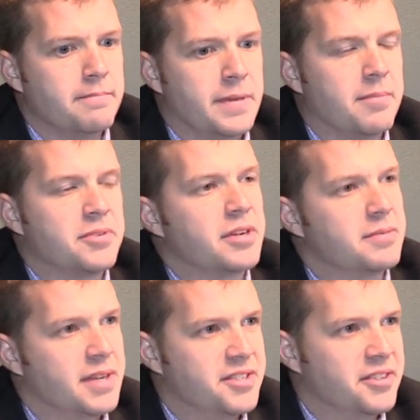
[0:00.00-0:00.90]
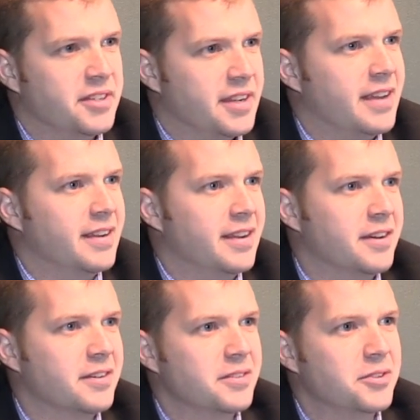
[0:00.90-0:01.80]
demonstrate to my children that
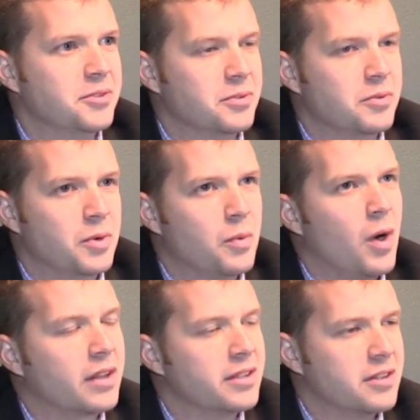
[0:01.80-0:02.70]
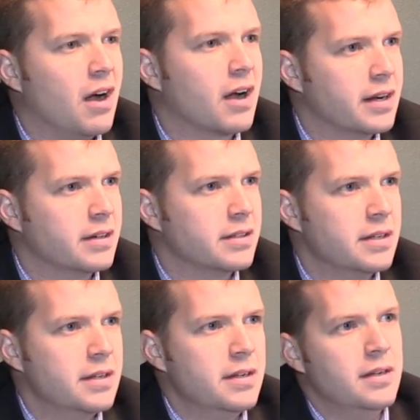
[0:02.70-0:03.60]
we walk the talk, and
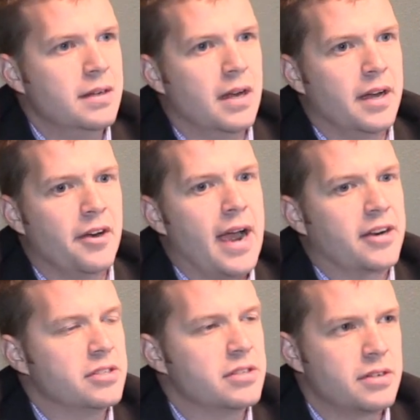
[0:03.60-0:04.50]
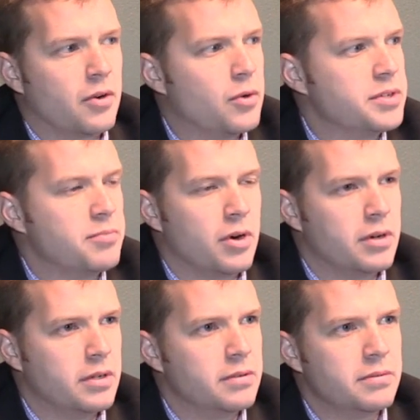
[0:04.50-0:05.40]
your actions are always more
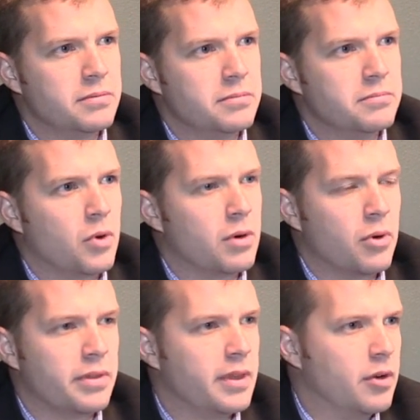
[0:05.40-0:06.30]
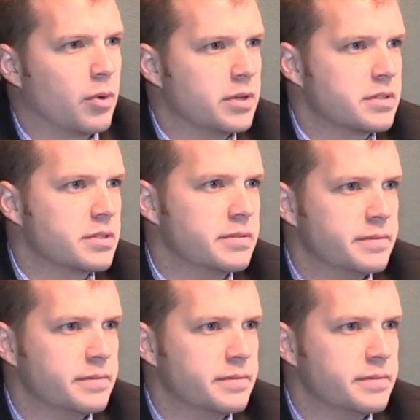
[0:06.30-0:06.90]
important than your words.